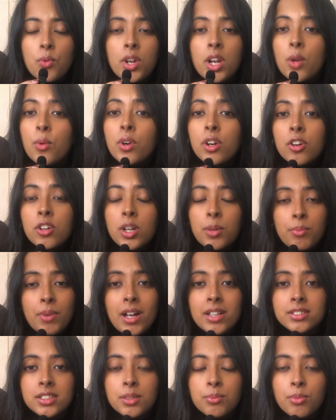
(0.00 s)
When I work on a
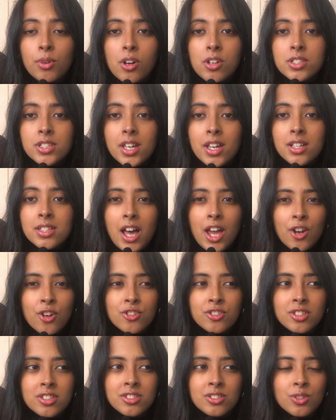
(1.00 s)
branding project, I
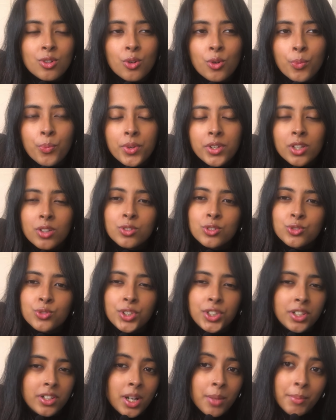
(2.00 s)
don't just open
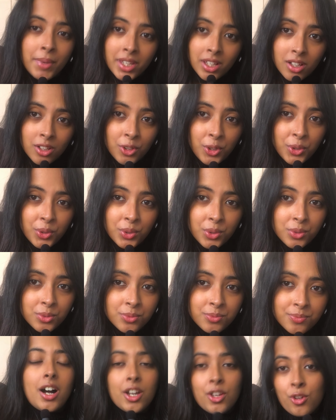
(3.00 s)
Illustrator and make a logo.
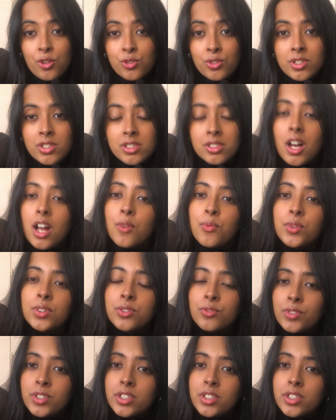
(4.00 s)
I usually start with